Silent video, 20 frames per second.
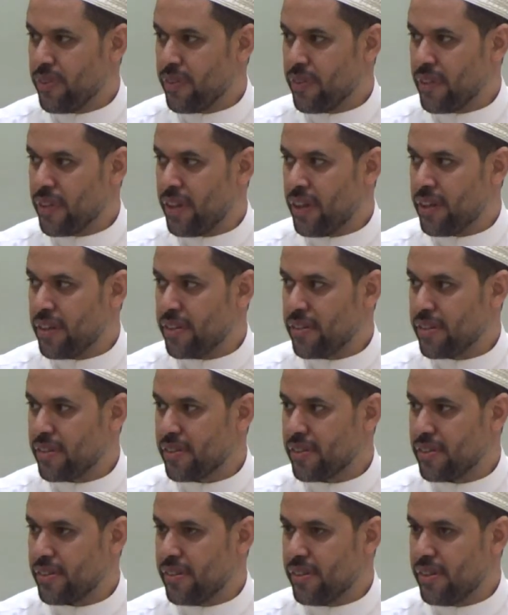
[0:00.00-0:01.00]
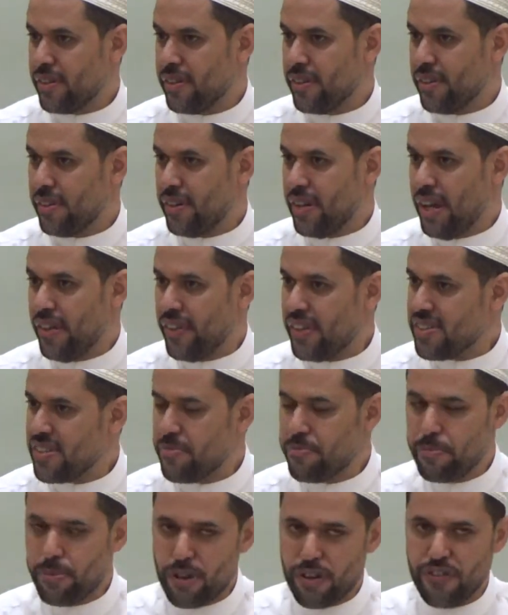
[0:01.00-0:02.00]
Okay? And that's
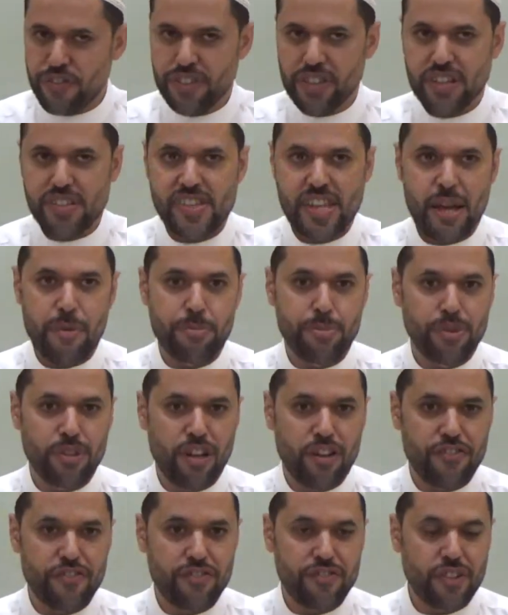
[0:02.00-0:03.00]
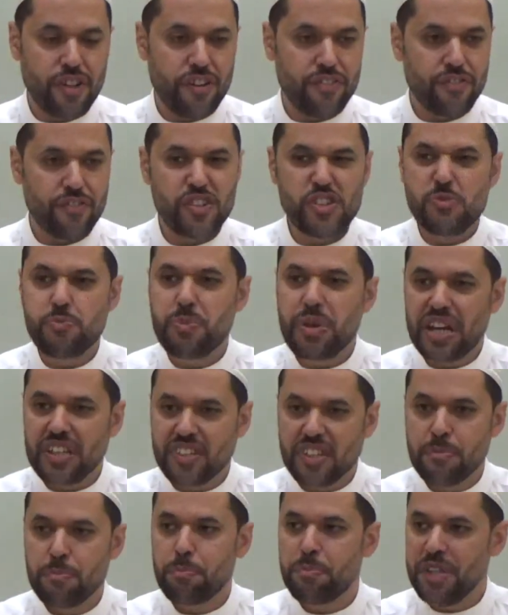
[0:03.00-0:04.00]
a perfect example of
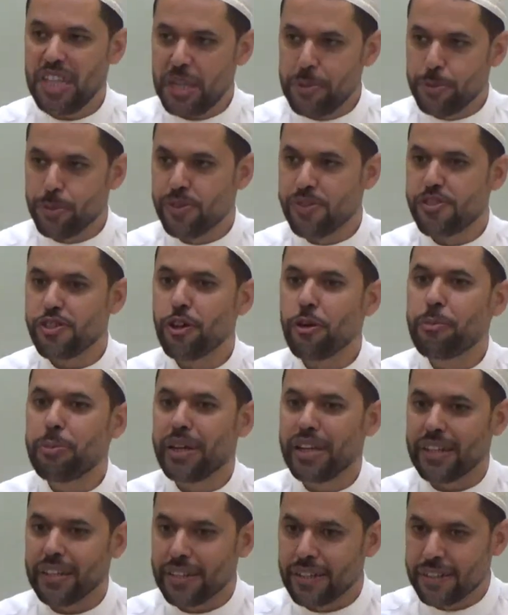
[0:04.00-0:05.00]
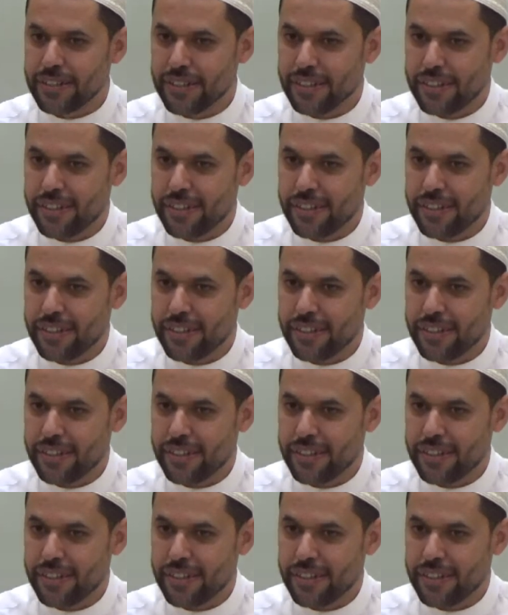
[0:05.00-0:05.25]
respecting people's opinion.